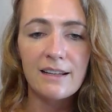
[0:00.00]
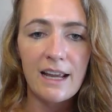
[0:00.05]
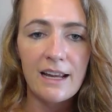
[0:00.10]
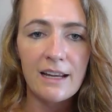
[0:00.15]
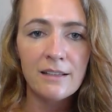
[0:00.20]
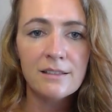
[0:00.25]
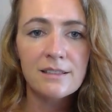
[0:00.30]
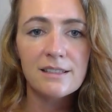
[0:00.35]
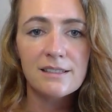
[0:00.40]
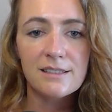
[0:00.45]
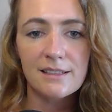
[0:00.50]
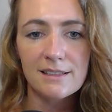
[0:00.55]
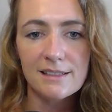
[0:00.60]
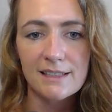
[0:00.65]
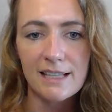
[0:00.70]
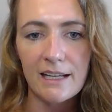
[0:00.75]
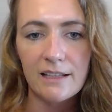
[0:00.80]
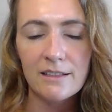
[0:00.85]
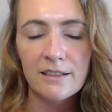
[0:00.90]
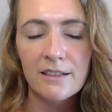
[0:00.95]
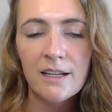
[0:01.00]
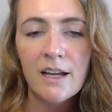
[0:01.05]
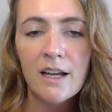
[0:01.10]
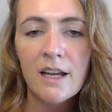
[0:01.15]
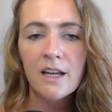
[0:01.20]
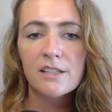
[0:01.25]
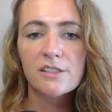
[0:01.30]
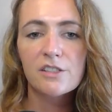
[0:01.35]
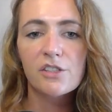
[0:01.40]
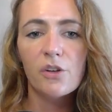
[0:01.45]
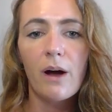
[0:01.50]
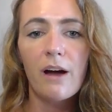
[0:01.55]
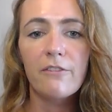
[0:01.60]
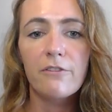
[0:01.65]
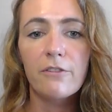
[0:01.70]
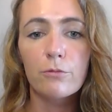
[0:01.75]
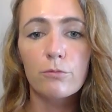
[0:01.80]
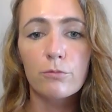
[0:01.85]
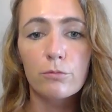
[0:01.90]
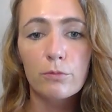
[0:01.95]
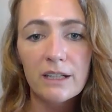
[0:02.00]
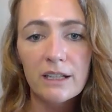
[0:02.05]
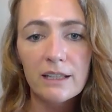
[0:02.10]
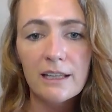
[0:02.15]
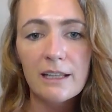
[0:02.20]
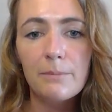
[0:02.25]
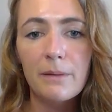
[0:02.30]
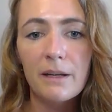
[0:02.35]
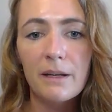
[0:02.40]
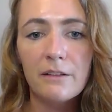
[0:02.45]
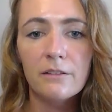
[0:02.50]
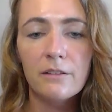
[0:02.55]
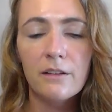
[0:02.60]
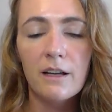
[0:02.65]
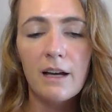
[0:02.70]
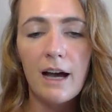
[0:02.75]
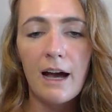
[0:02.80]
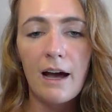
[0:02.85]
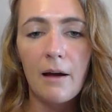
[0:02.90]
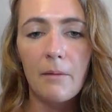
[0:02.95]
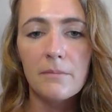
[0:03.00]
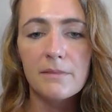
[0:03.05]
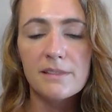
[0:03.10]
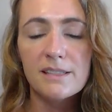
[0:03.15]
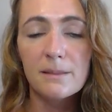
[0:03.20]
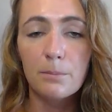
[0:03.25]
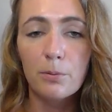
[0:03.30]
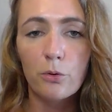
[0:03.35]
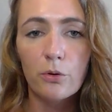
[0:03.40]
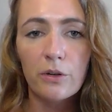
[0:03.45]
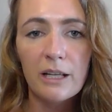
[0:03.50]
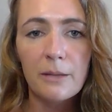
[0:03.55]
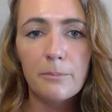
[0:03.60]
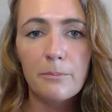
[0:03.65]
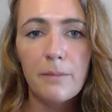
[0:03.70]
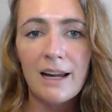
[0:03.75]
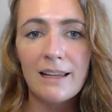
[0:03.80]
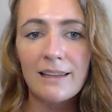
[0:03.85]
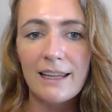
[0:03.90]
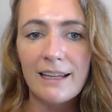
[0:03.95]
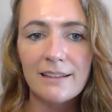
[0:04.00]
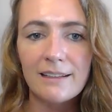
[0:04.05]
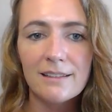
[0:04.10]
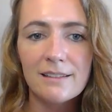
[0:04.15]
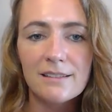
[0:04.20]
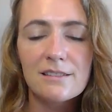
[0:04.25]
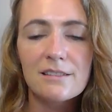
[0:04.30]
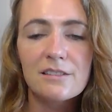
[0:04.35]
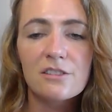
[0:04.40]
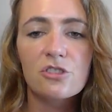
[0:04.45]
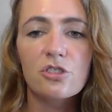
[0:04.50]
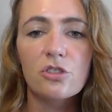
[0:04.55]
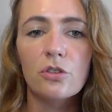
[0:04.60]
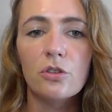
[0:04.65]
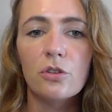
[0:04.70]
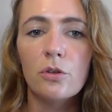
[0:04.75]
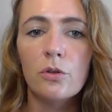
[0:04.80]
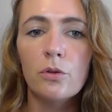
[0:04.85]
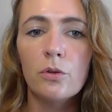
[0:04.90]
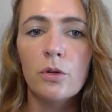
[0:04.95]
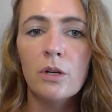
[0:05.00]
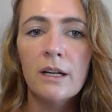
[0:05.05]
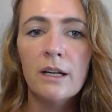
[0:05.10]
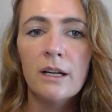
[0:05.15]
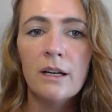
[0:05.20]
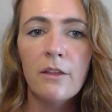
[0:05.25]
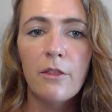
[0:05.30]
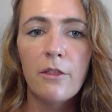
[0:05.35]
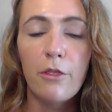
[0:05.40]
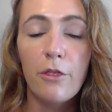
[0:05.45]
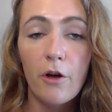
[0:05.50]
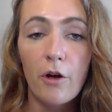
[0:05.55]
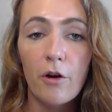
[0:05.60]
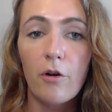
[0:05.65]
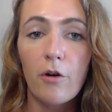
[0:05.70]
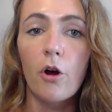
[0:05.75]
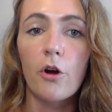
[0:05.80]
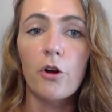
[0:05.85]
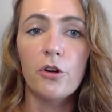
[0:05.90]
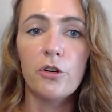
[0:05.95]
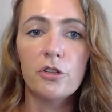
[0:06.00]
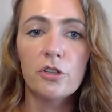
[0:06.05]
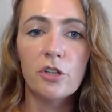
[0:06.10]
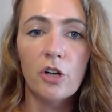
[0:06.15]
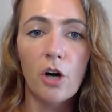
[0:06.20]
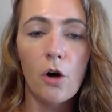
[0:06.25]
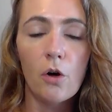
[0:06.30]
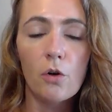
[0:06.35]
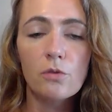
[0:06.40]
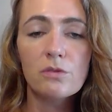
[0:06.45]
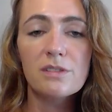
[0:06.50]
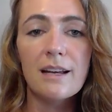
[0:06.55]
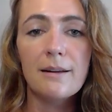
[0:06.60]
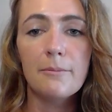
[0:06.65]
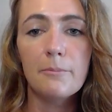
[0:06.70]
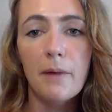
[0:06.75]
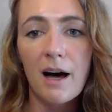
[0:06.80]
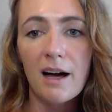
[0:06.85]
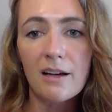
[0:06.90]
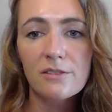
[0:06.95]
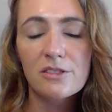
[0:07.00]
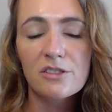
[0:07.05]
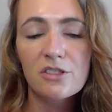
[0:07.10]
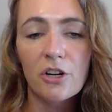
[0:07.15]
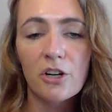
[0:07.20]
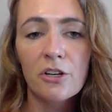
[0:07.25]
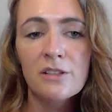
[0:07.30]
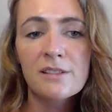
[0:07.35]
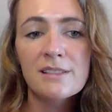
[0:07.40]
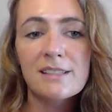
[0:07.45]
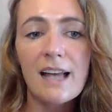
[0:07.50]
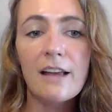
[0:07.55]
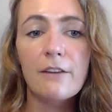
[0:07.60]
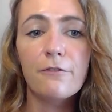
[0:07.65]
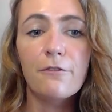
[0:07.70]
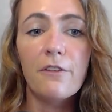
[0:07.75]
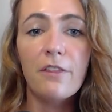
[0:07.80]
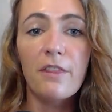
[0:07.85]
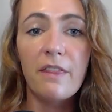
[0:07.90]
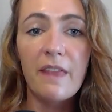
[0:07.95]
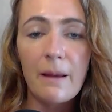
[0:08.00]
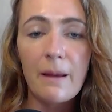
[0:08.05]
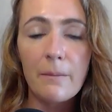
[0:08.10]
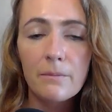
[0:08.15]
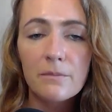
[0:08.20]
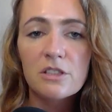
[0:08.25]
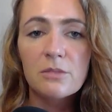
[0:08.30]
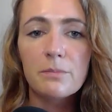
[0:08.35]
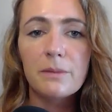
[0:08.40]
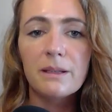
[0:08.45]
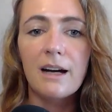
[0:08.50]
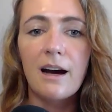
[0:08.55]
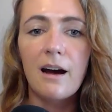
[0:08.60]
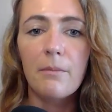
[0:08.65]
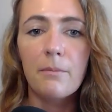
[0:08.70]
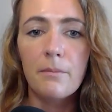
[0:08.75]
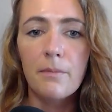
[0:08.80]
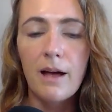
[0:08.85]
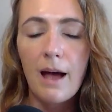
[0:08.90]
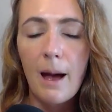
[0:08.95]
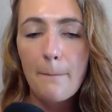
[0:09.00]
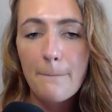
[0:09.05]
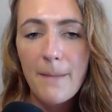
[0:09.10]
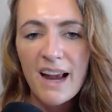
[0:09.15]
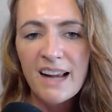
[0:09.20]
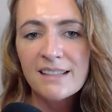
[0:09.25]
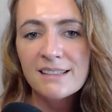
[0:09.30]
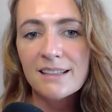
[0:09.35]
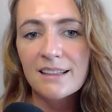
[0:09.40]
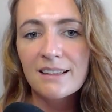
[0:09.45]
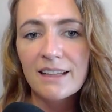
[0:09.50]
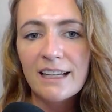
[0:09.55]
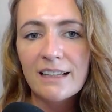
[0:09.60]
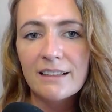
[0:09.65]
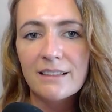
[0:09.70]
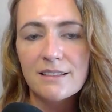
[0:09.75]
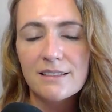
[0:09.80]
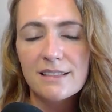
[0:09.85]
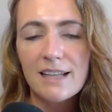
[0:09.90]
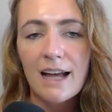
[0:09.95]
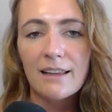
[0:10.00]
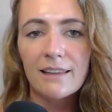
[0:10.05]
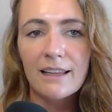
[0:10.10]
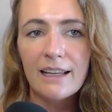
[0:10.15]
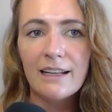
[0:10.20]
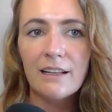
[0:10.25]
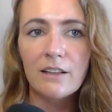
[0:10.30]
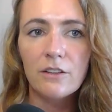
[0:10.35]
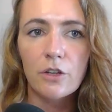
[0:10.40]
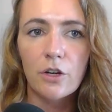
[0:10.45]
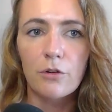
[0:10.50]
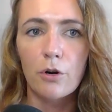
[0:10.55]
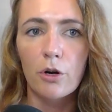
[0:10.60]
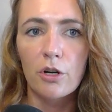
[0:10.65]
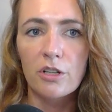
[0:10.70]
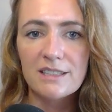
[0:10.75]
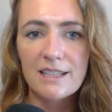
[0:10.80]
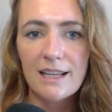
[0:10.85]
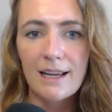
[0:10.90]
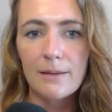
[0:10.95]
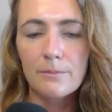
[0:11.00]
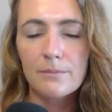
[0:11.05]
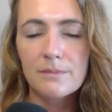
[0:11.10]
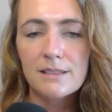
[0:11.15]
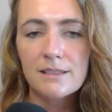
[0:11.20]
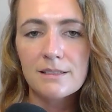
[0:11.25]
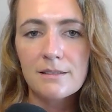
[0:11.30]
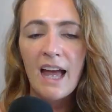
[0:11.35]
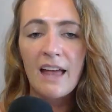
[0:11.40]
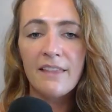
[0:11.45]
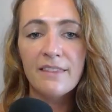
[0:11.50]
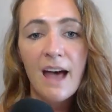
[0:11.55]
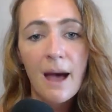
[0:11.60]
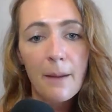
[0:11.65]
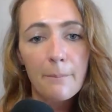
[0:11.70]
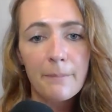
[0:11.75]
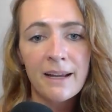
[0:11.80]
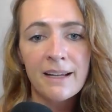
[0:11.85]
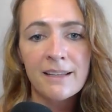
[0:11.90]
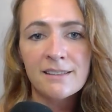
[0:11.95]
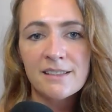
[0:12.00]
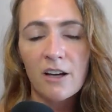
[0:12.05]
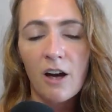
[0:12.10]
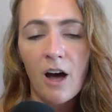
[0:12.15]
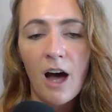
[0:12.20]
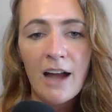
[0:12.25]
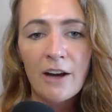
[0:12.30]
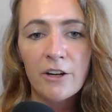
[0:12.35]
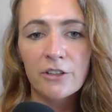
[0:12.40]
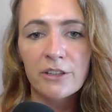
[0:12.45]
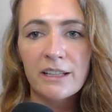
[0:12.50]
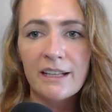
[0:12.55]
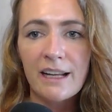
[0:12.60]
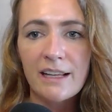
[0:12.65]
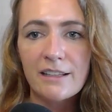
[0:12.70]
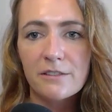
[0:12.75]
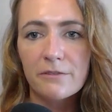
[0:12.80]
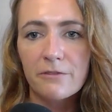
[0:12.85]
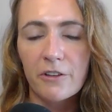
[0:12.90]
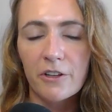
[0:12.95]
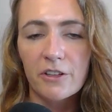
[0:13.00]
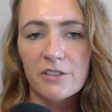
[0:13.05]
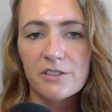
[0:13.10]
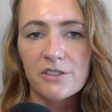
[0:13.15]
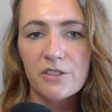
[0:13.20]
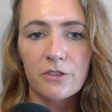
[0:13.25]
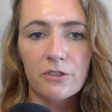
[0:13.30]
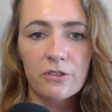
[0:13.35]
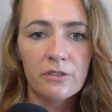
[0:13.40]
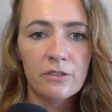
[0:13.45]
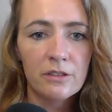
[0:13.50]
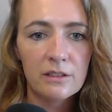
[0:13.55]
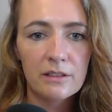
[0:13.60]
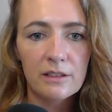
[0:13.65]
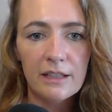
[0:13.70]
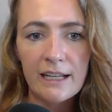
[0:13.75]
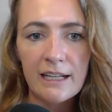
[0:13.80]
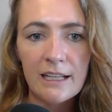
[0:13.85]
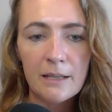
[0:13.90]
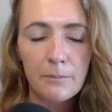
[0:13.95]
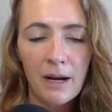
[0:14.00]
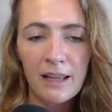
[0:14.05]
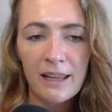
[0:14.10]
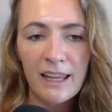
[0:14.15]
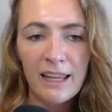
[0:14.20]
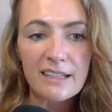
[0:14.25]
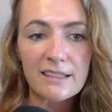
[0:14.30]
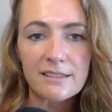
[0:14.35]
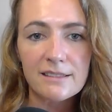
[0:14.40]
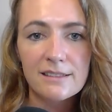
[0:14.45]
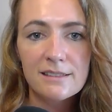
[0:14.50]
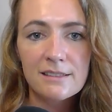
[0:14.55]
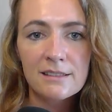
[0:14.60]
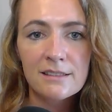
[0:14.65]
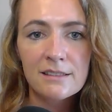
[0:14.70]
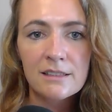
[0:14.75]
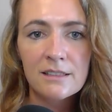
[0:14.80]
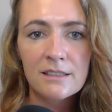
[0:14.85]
need to succeed. So I've really been supporting my leaders to their own goals and milestones, and for them to become amazing leaders at leading their own teams. And that means that I only need to focus on leading my leaders